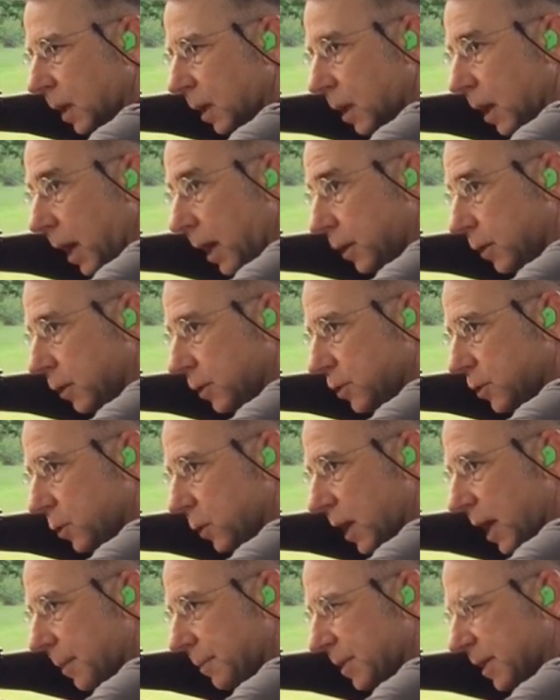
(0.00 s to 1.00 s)
I could
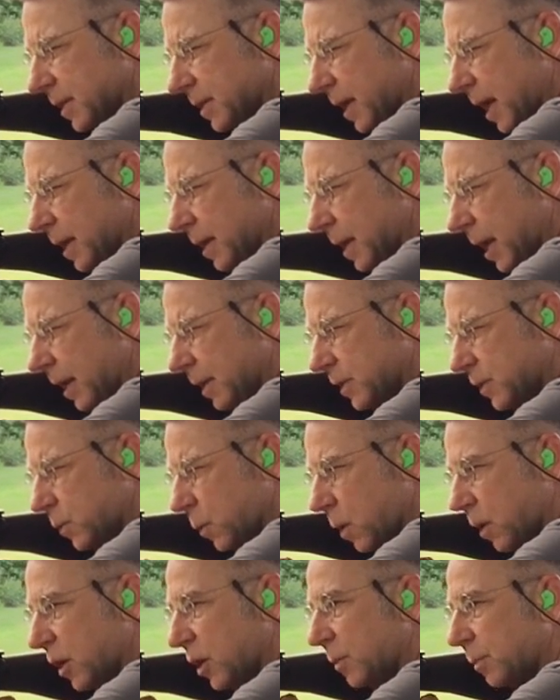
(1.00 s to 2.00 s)
shoot optics on it. I just
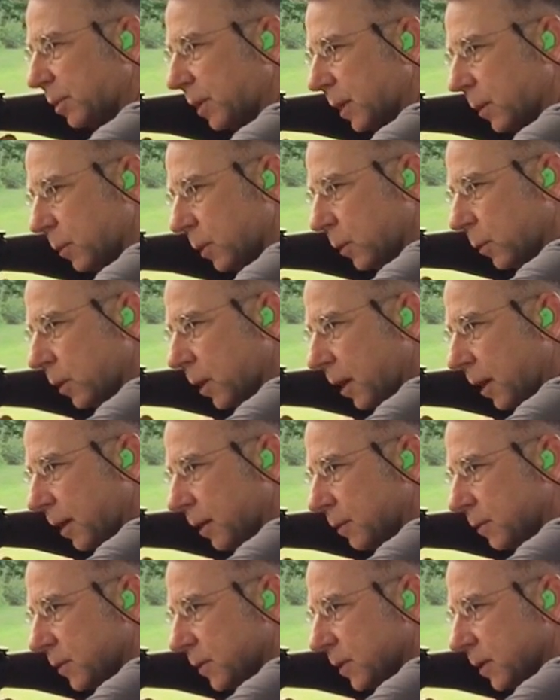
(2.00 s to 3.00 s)
wanted to play with it with
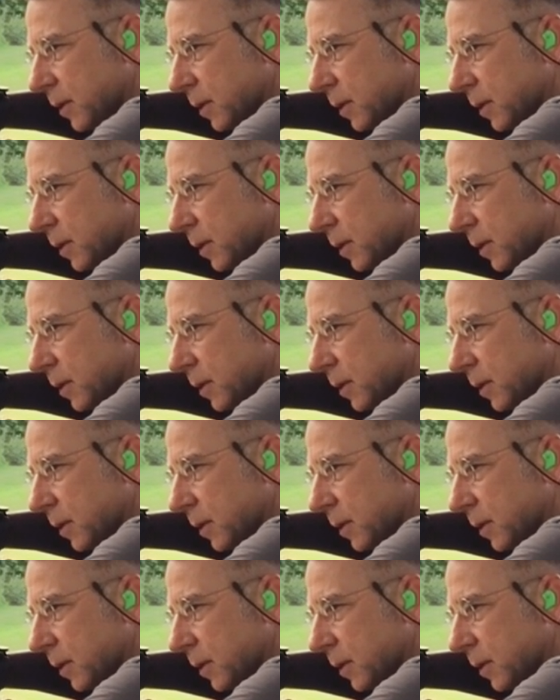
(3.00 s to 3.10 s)
irons.